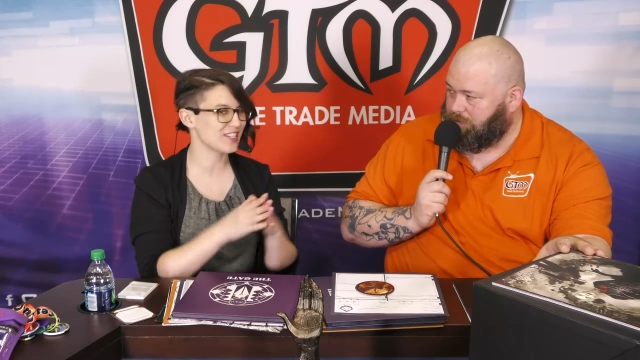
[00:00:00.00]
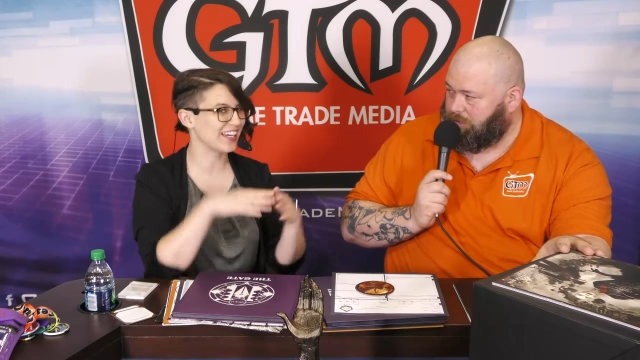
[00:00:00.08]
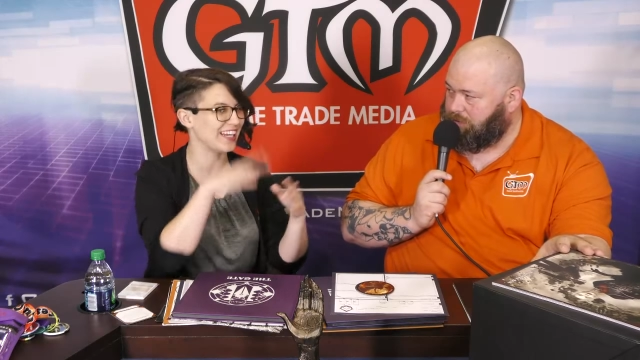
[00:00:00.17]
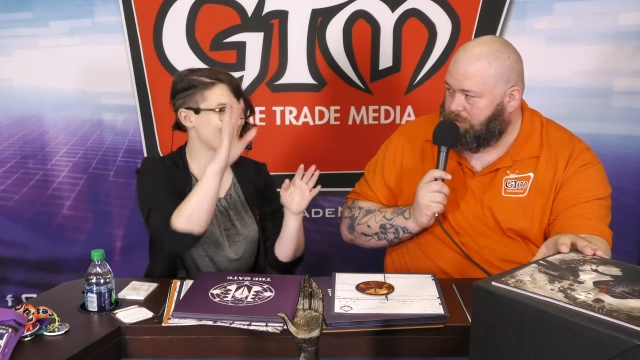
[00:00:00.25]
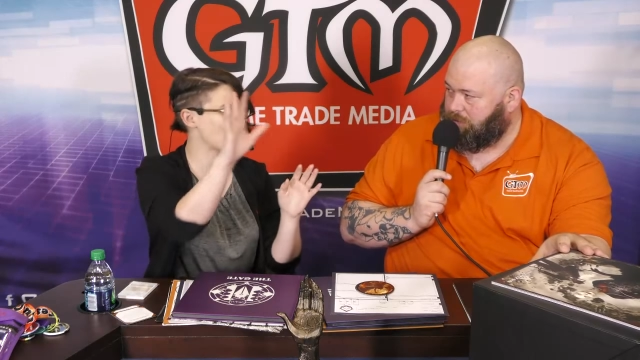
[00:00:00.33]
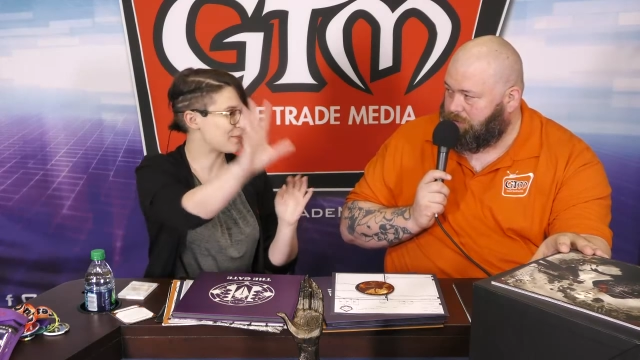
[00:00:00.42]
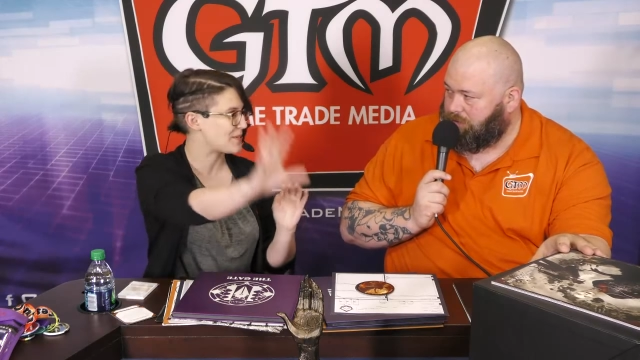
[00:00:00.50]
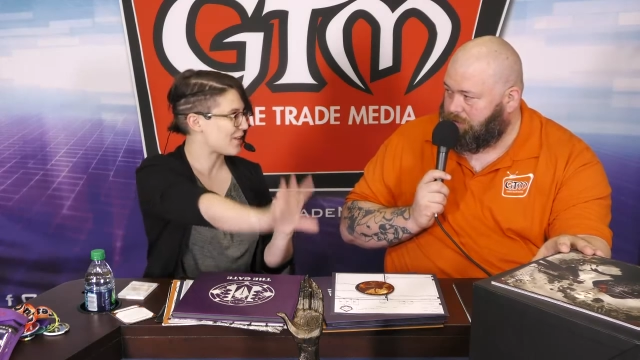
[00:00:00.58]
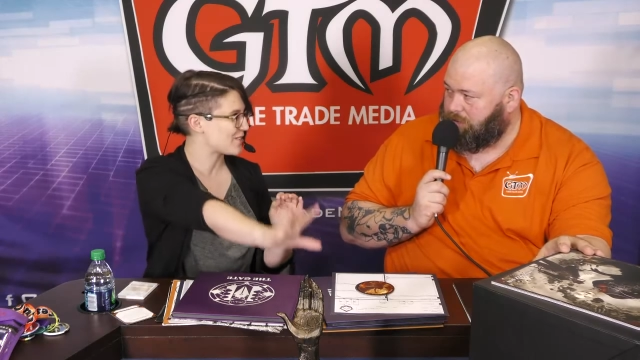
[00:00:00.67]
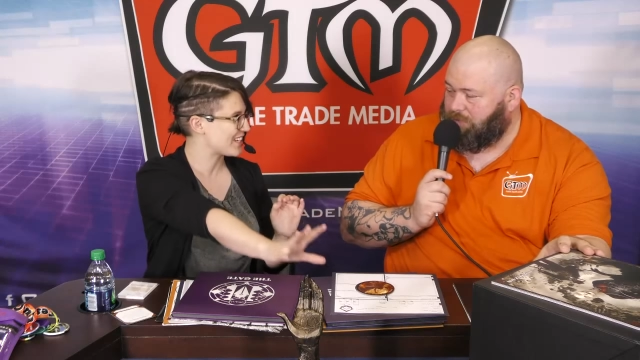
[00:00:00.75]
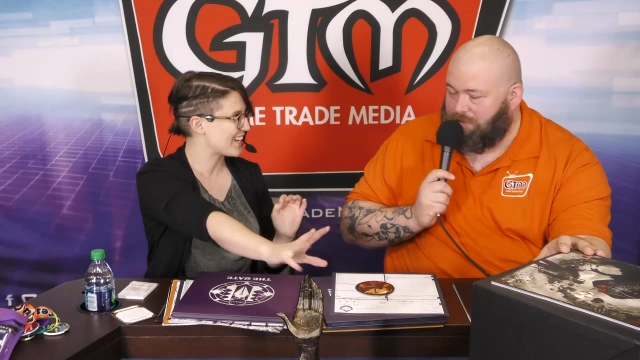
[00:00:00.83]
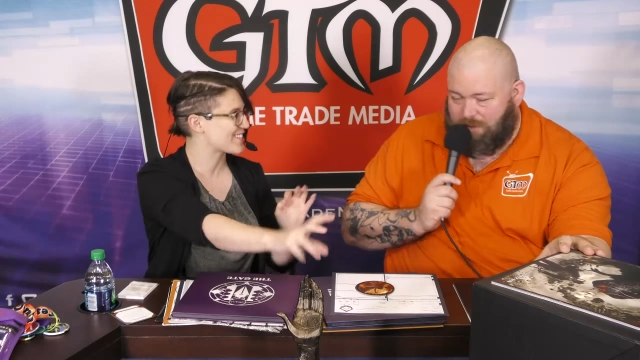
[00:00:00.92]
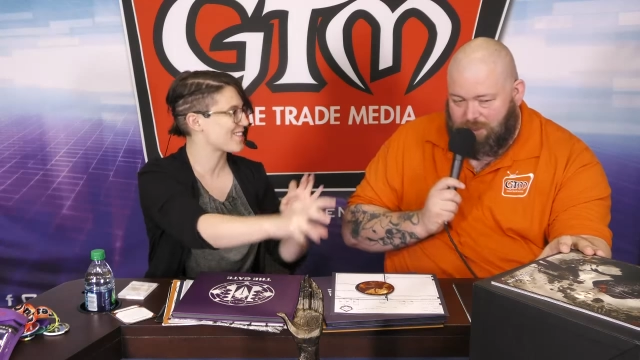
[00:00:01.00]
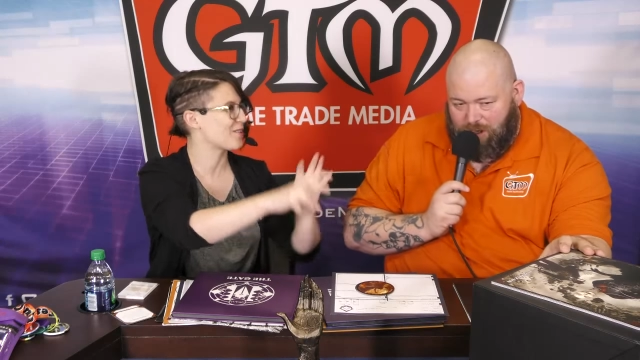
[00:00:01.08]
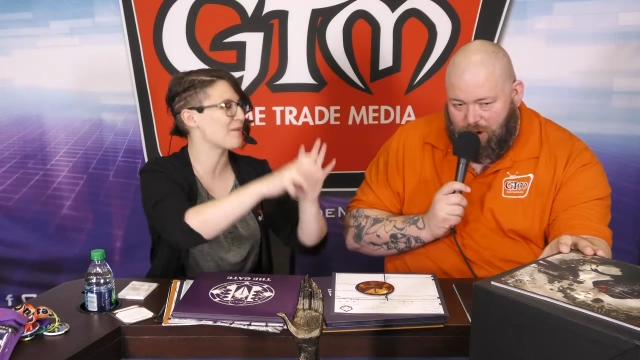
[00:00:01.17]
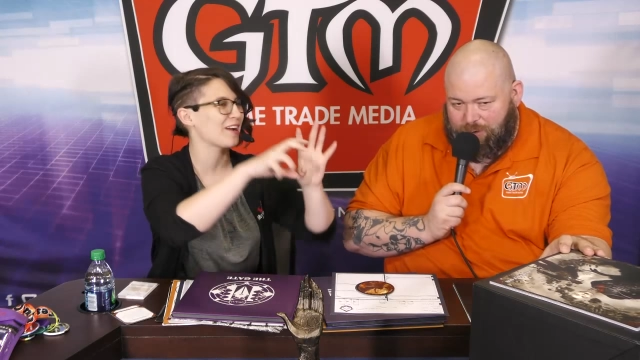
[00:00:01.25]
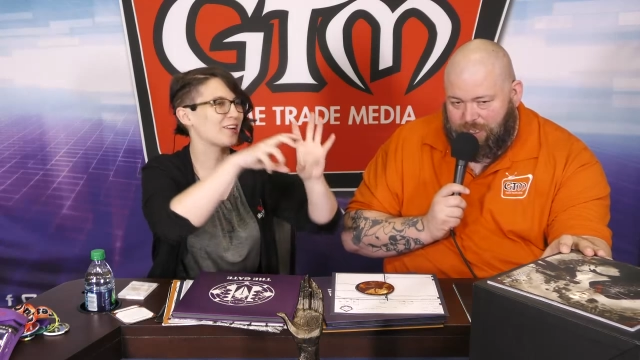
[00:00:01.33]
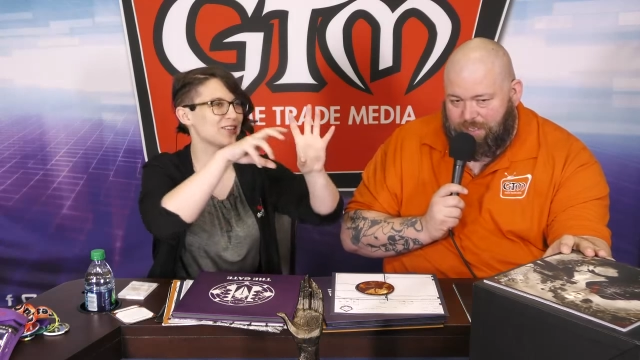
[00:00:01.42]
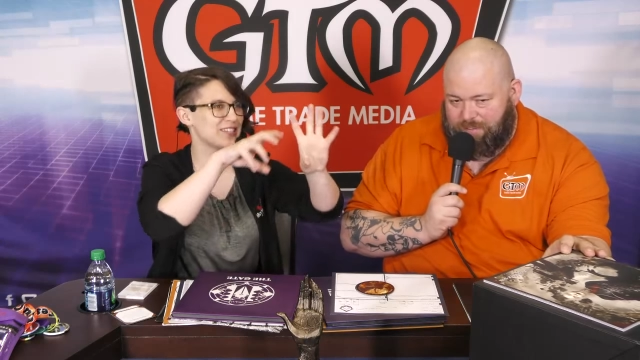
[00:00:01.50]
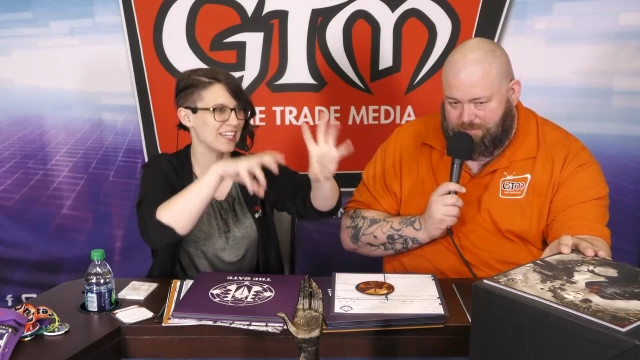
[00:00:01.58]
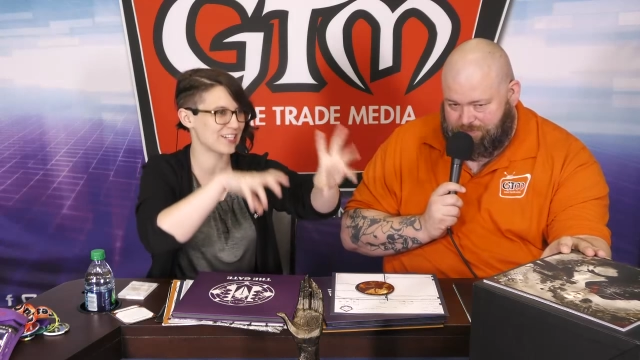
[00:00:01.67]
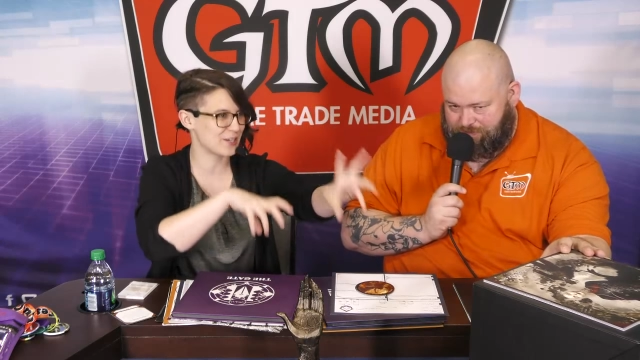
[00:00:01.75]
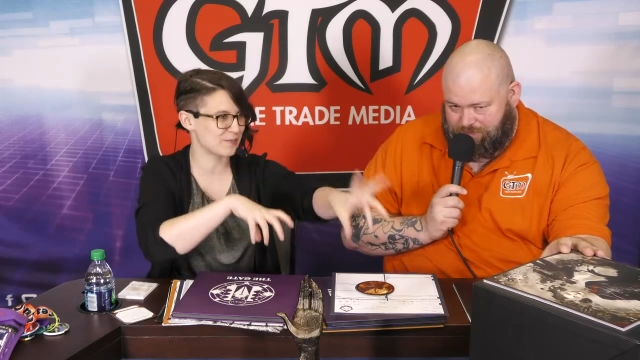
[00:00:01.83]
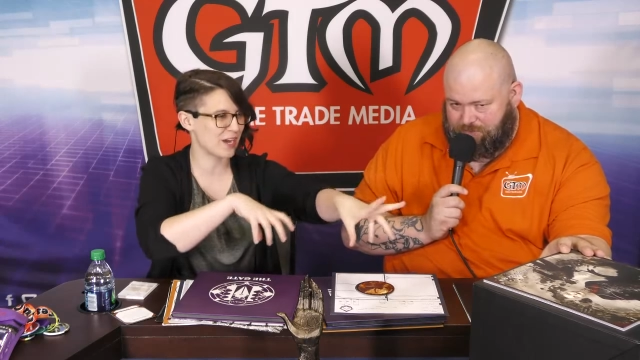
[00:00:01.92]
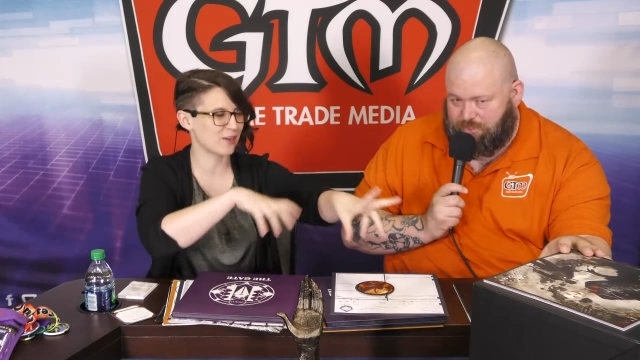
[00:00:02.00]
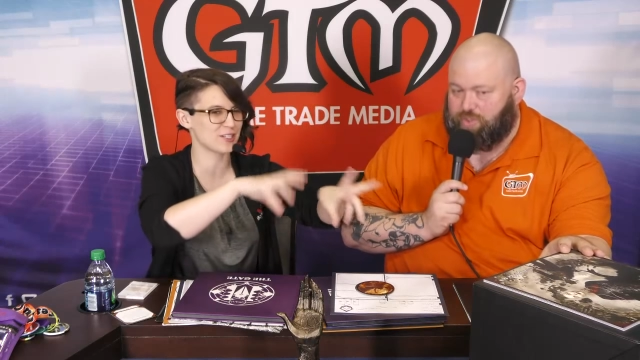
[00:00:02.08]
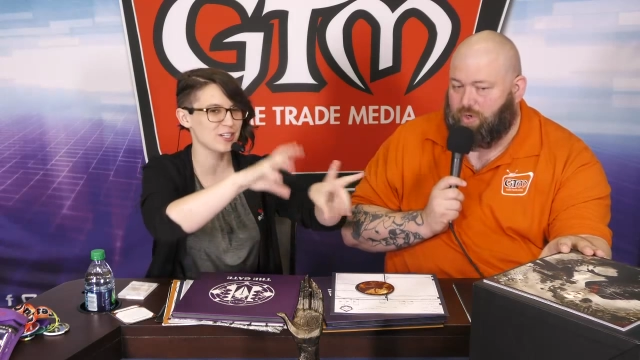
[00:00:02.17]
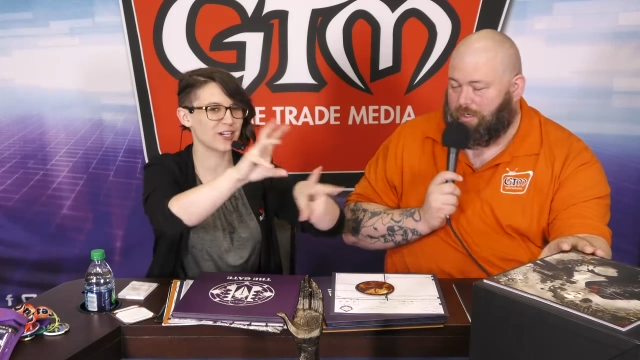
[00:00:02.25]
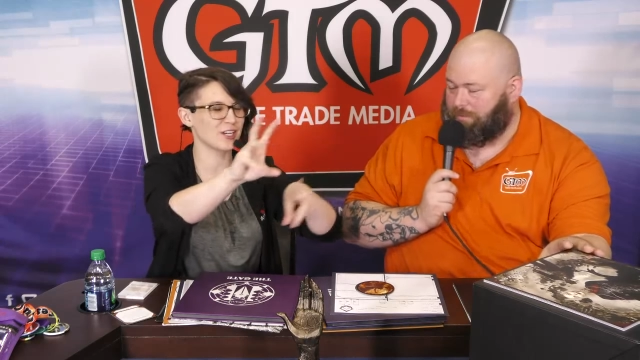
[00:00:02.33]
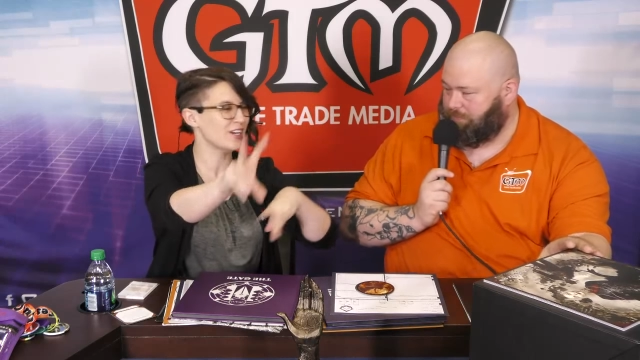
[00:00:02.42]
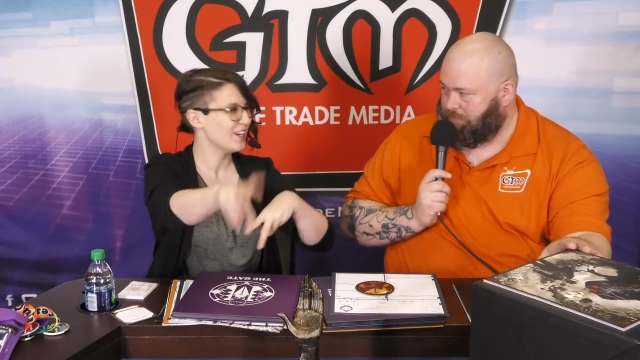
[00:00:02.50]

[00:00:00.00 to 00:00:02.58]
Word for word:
Speaker 1: and getting shipped out to Kickstarter backers, getting shipped out to